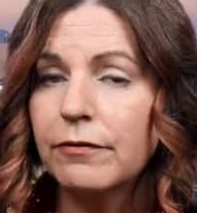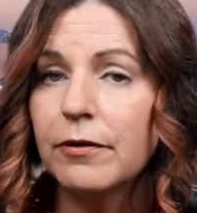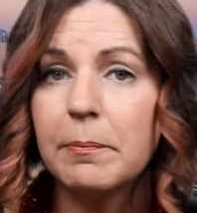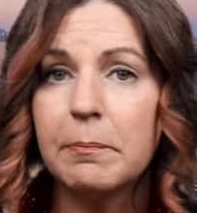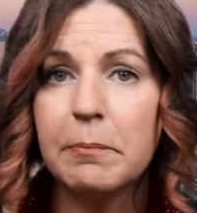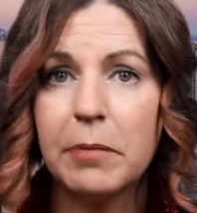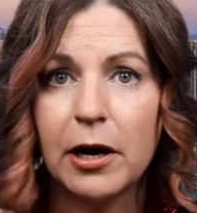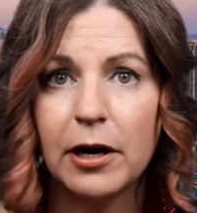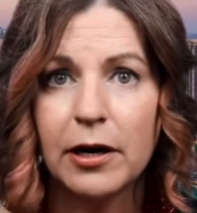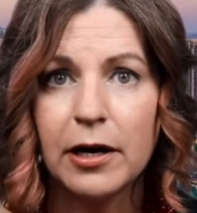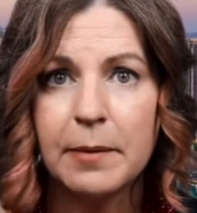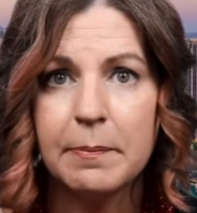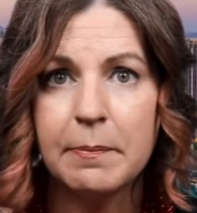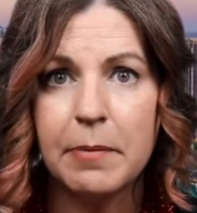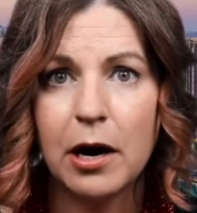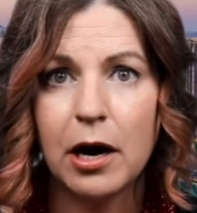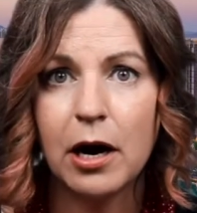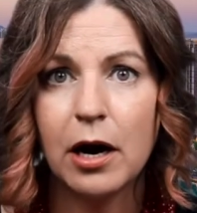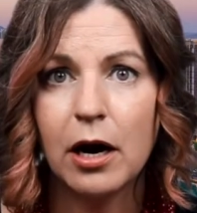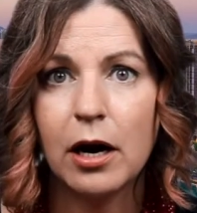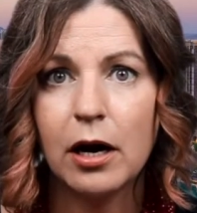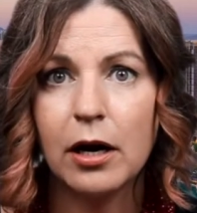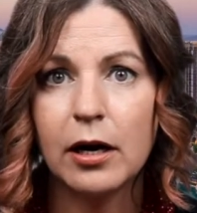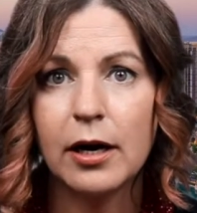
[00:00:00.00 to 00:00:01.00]
from bar to
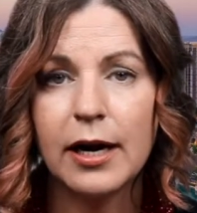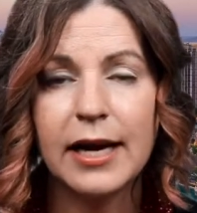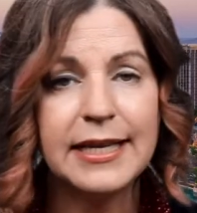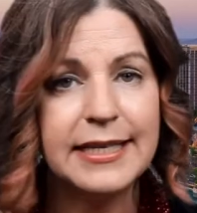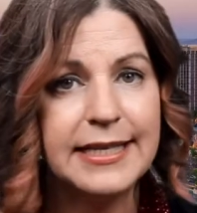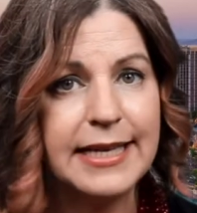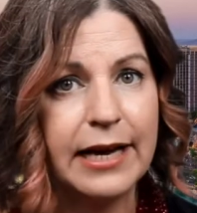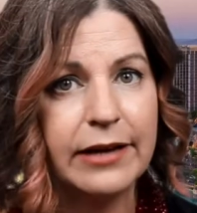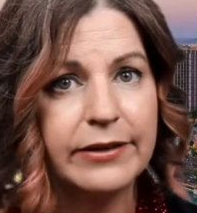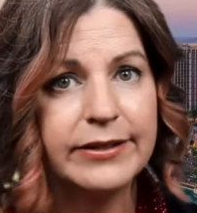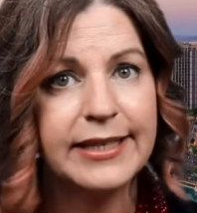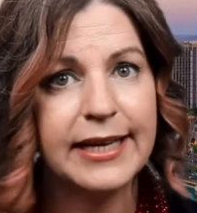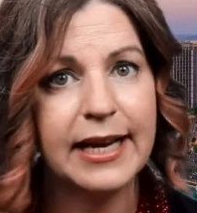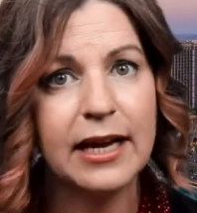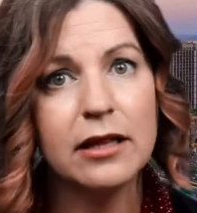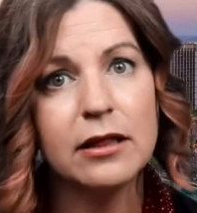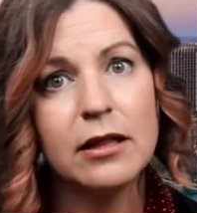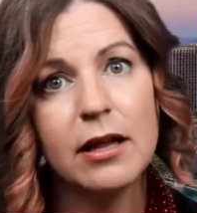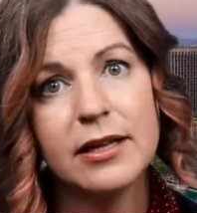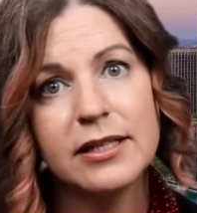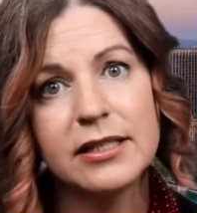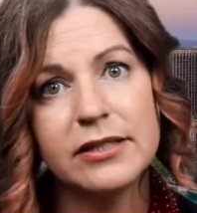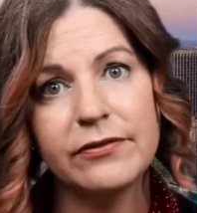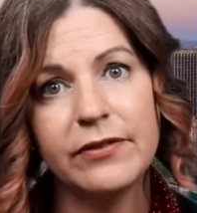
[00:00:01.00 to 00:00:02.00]
bar in downtown
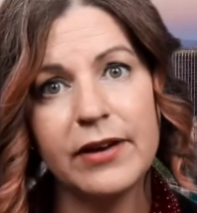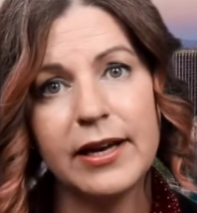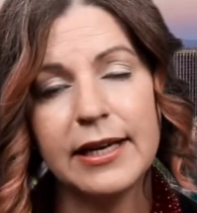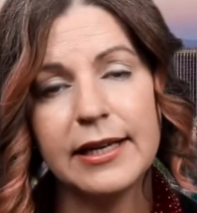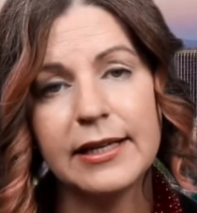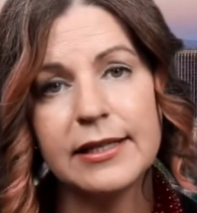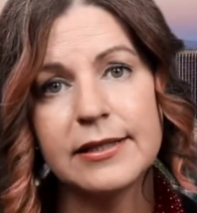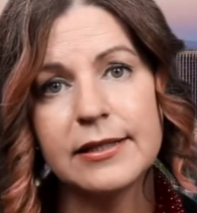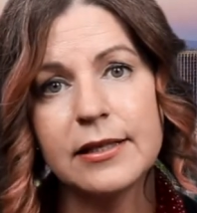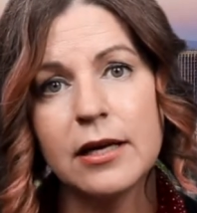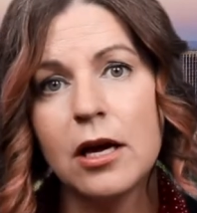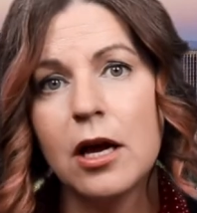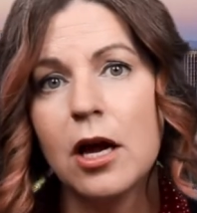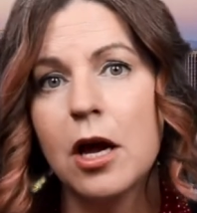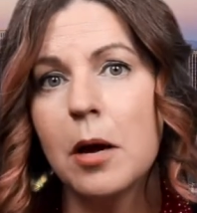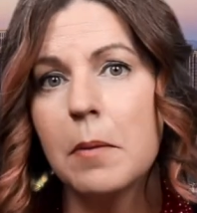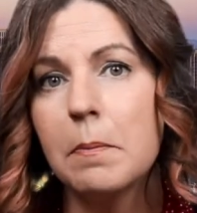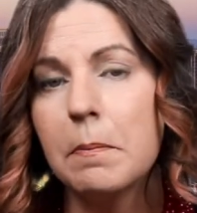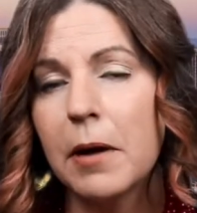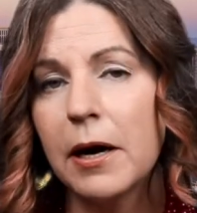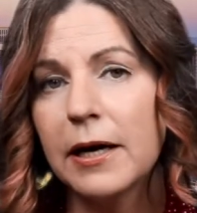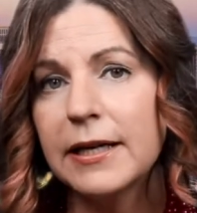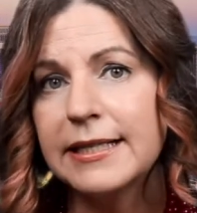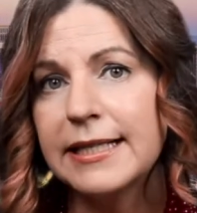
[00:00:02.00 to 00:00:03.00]
Las Vegas,
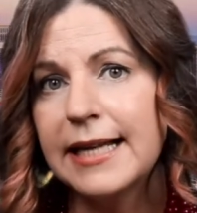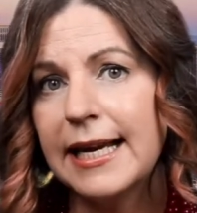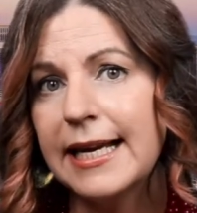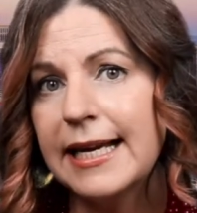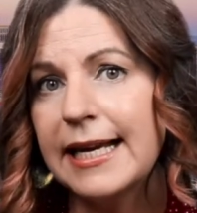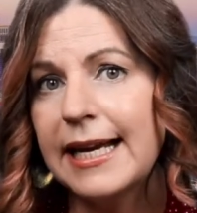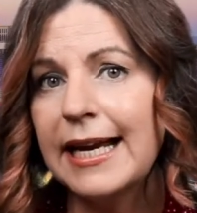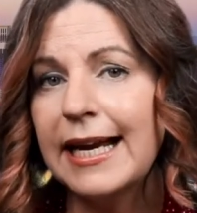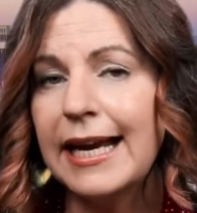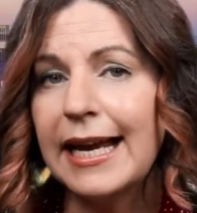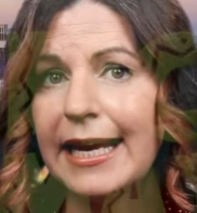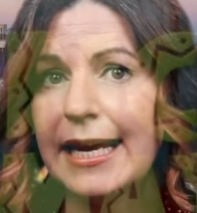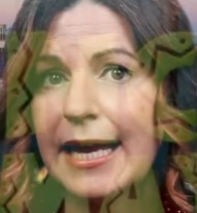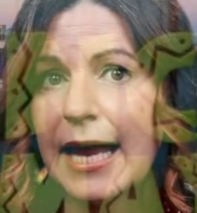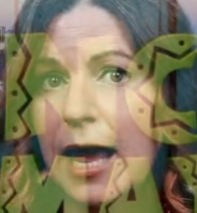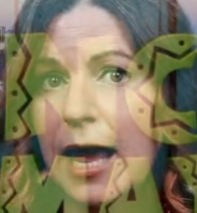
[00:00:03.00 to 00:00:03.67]
partaking in